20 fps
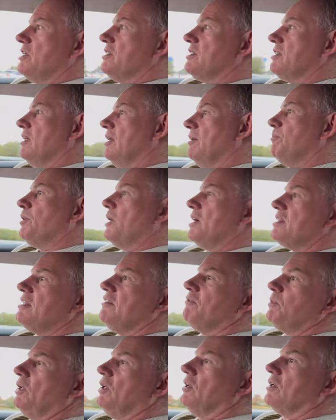is
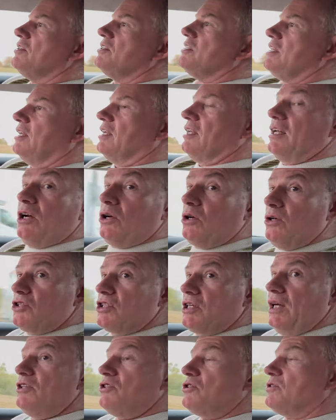impressive when you consider that a good
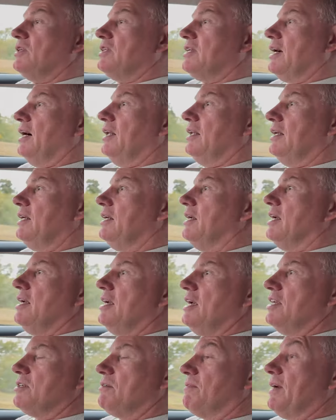challenge
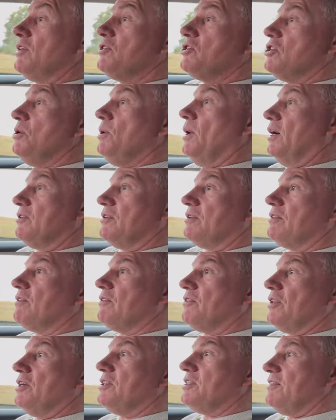Stradale is around
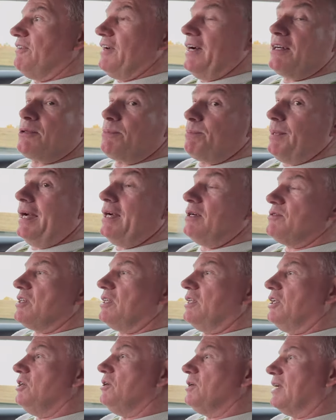£230,000
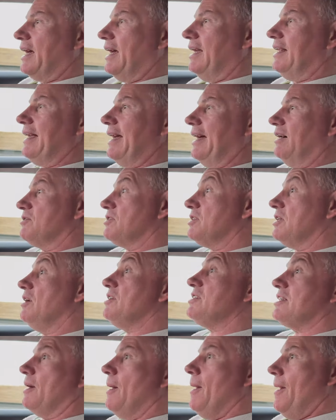in the UK now, so
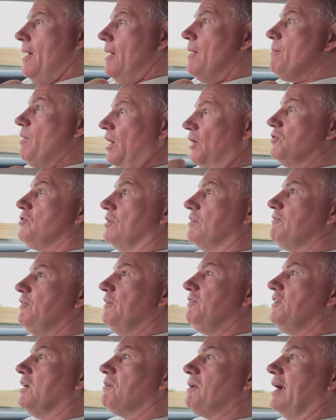it's a
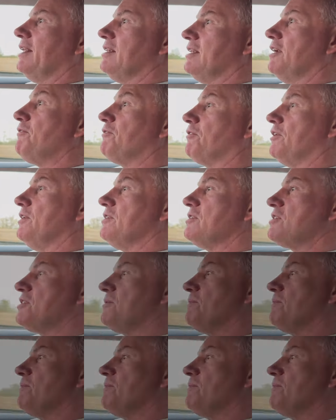150 grand difference.